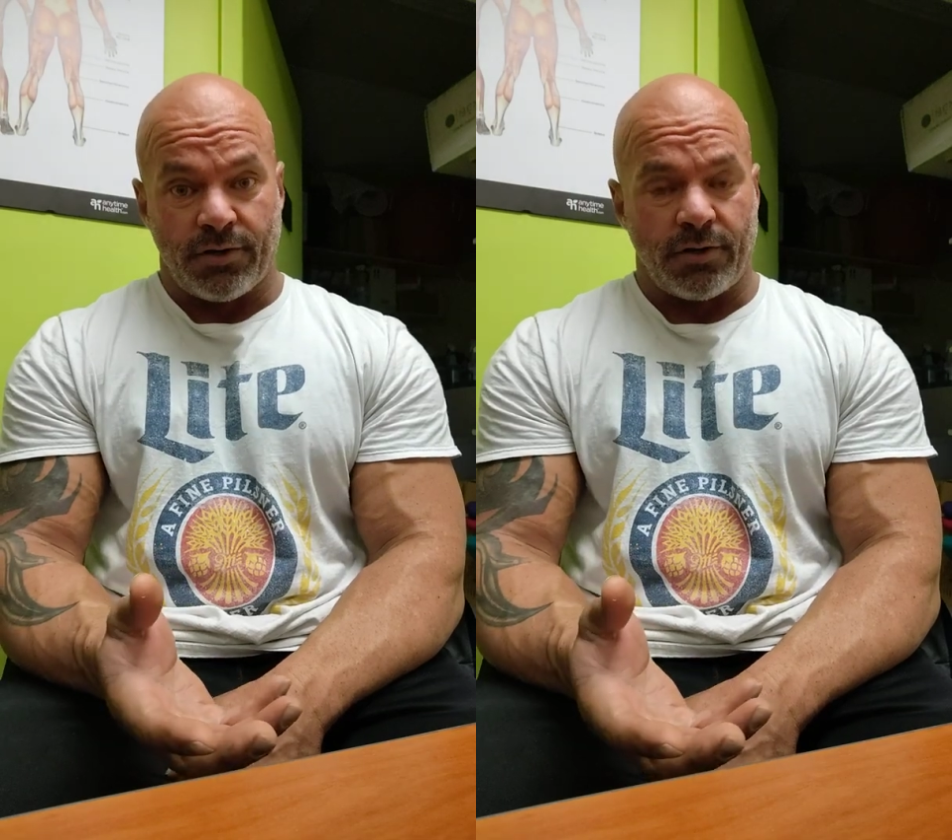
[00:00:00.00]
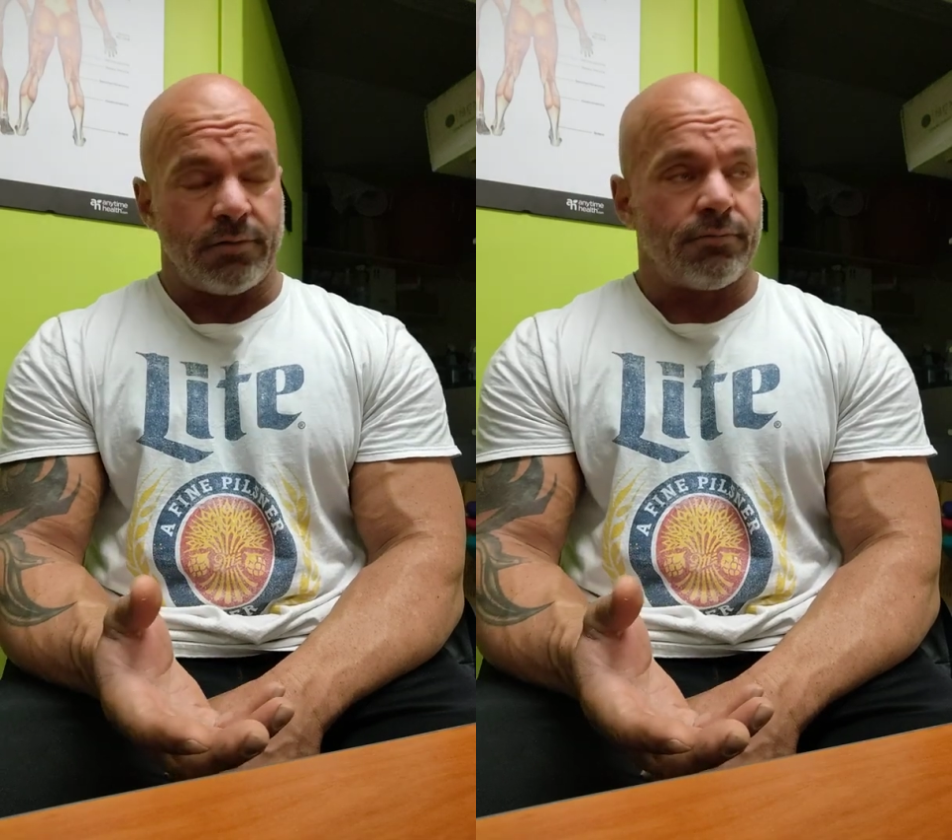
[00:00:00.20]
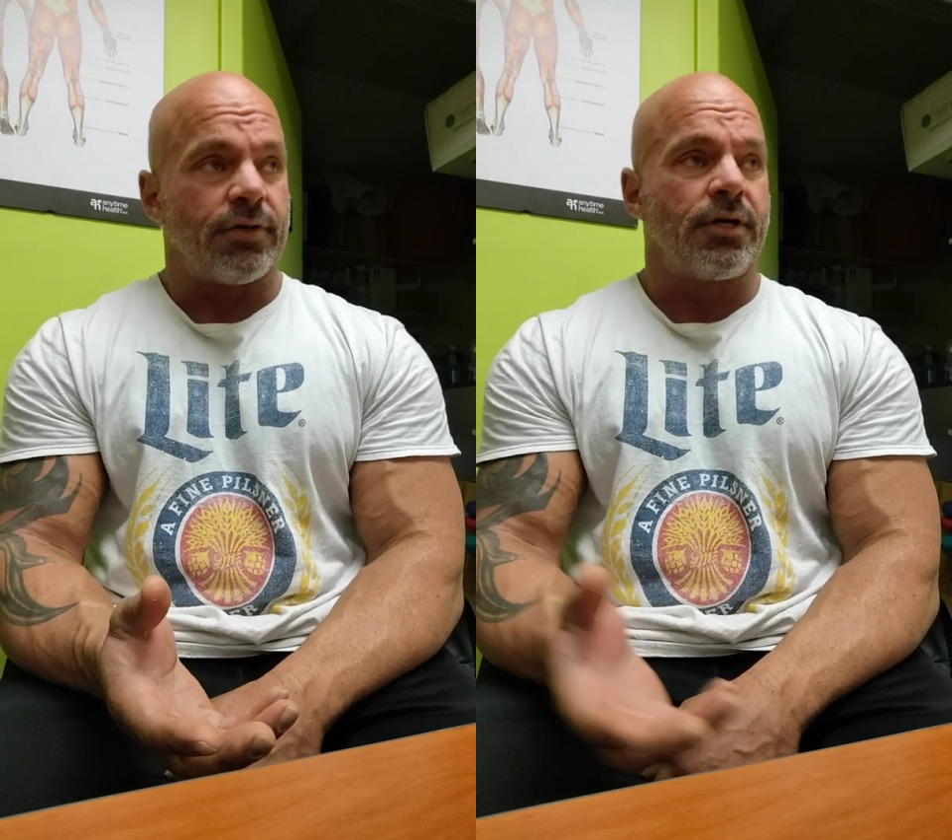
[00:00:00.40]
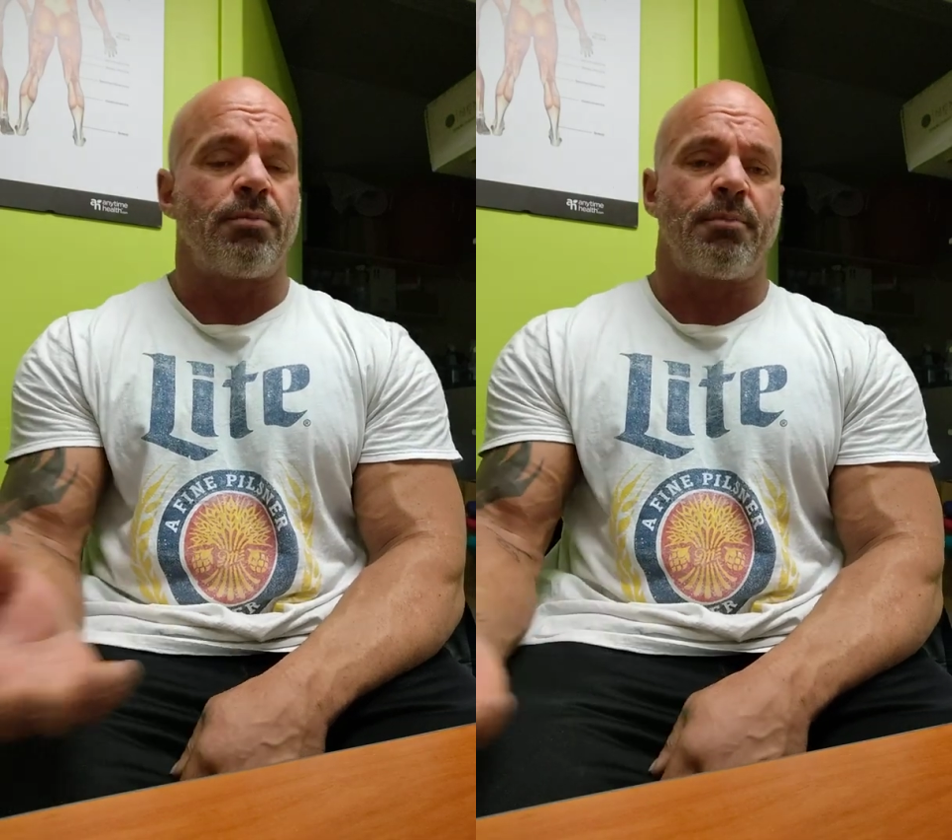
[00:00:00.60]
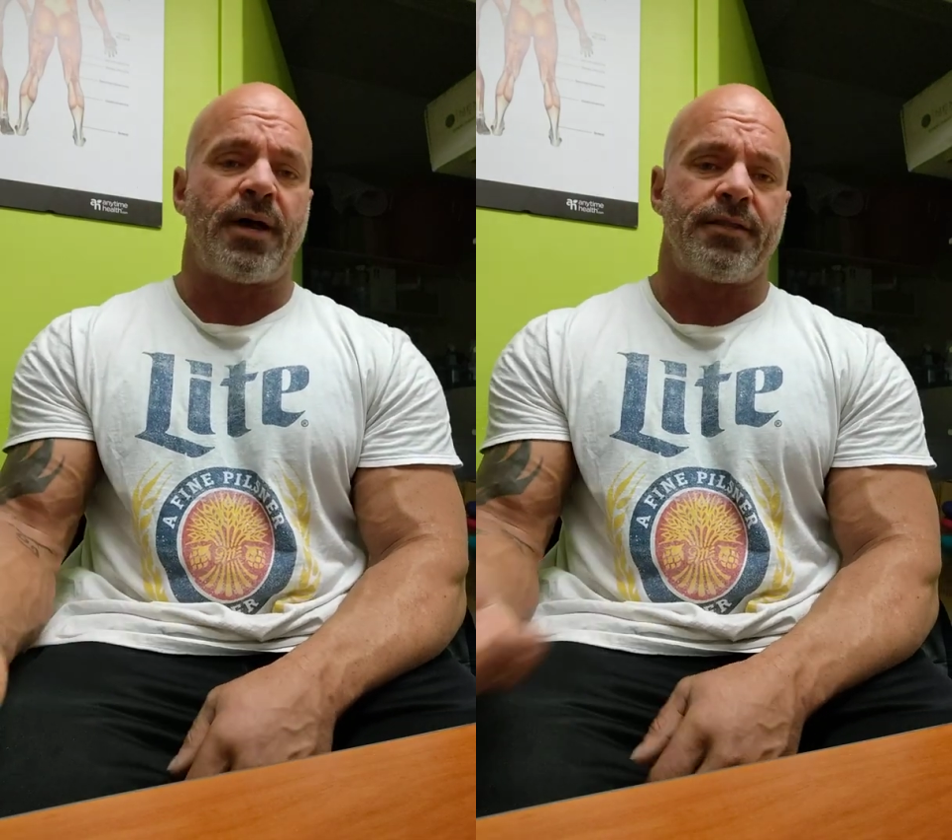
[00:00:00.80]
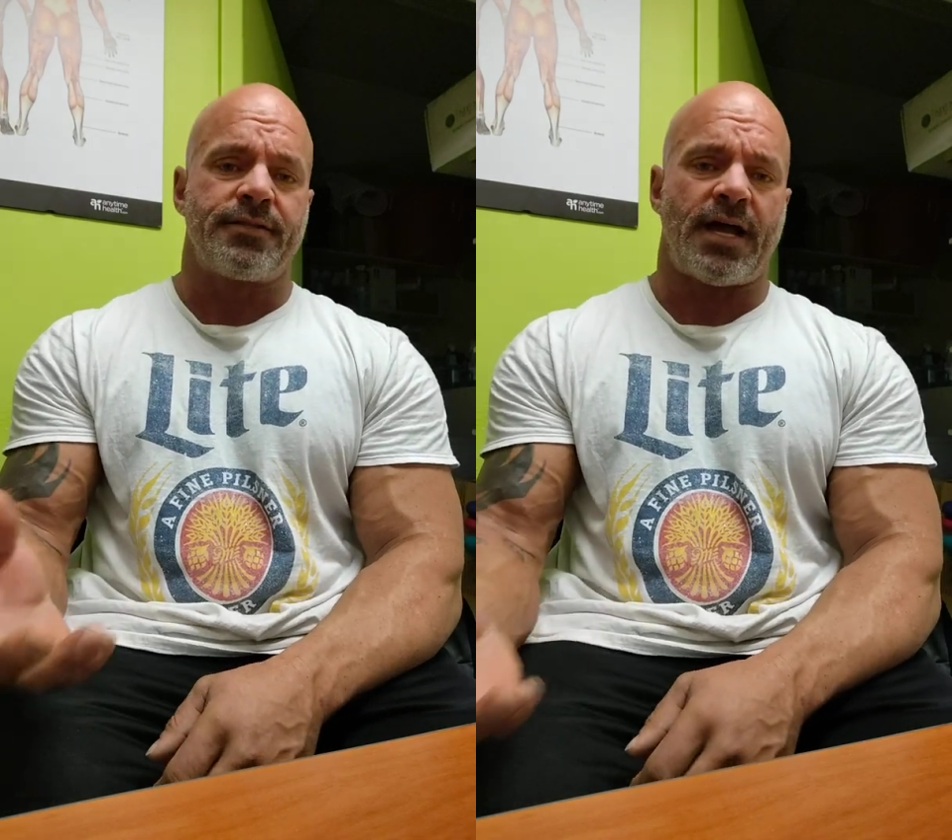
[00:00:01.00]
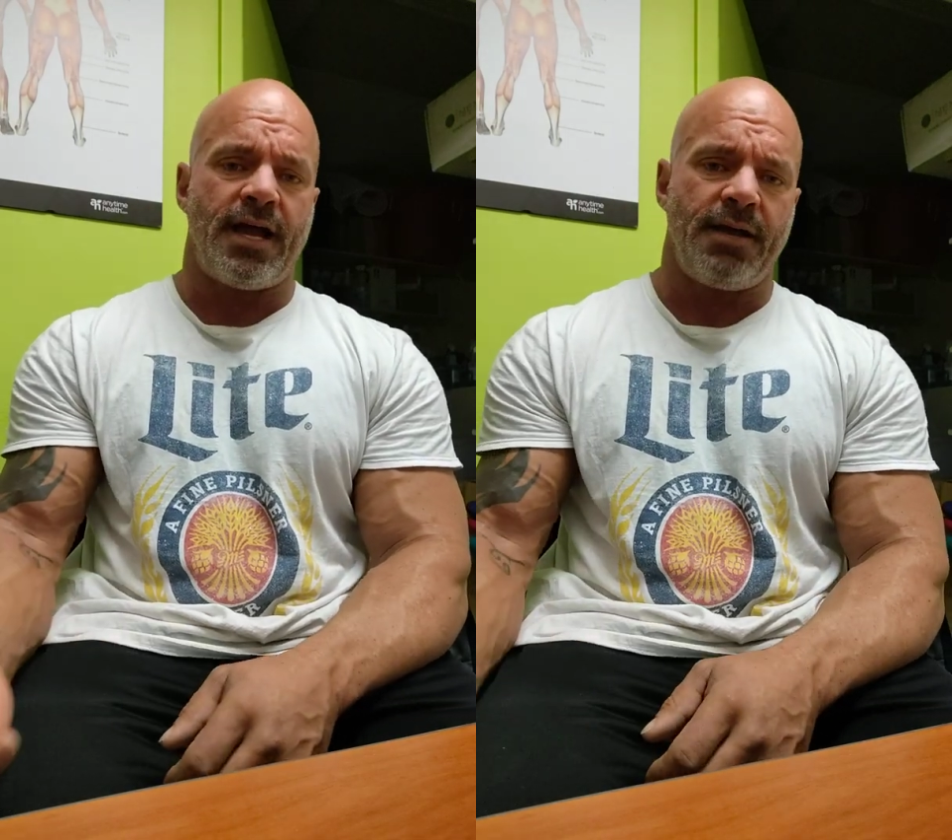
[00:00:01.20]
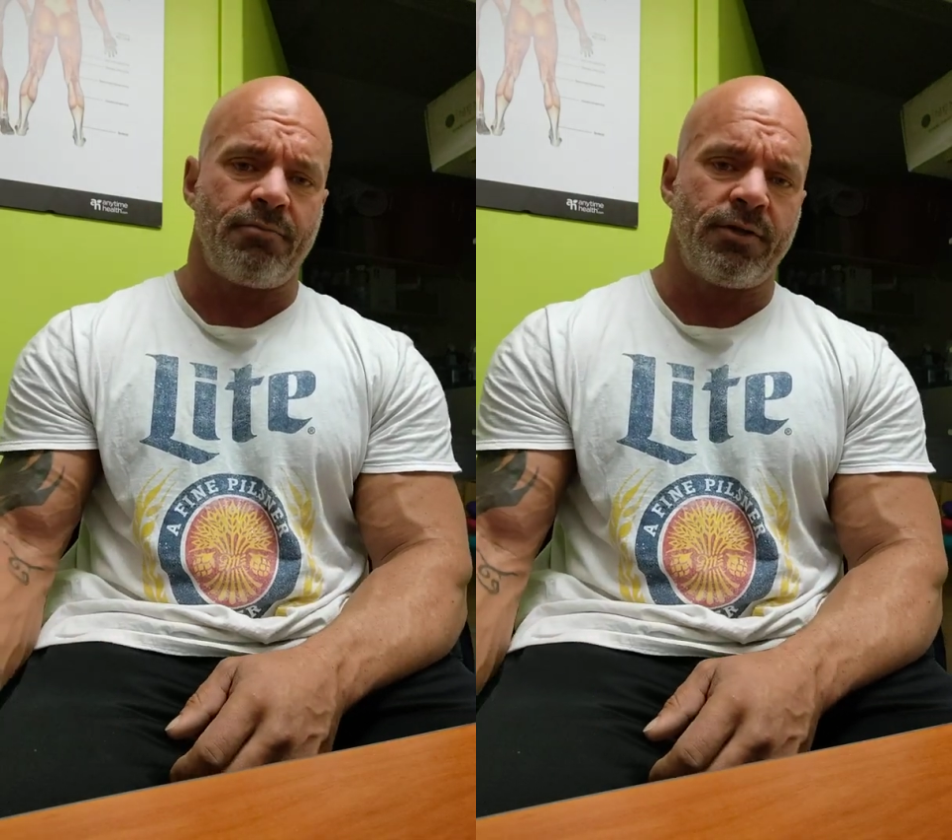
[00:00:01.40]
curve. But by the
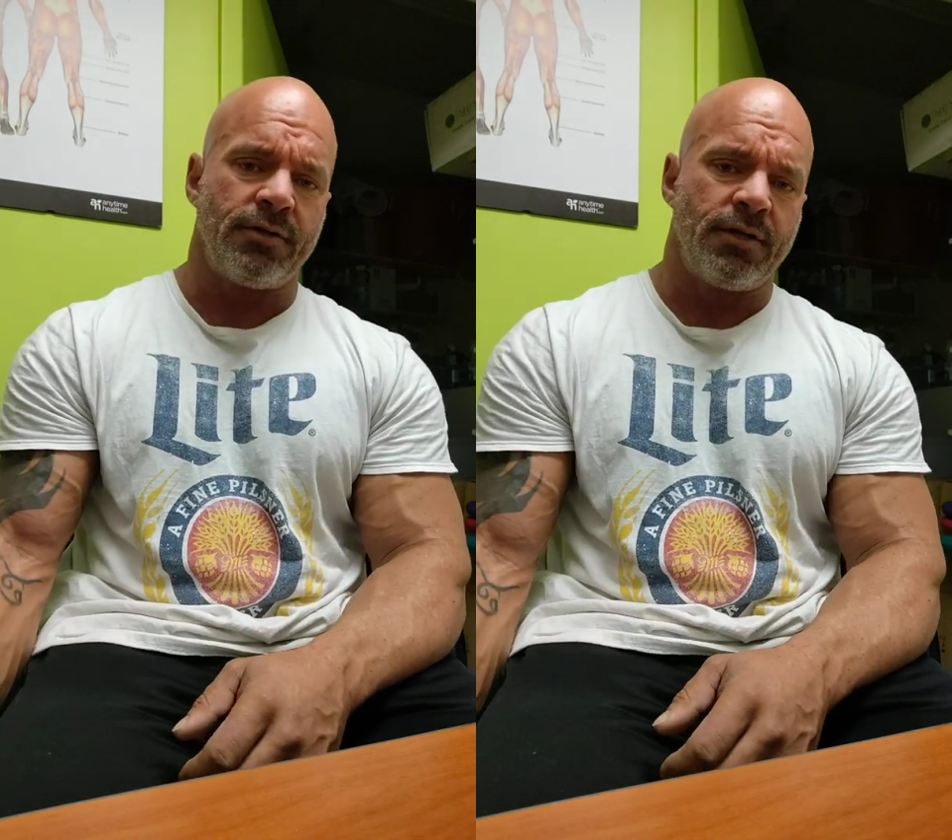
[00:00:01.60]
time,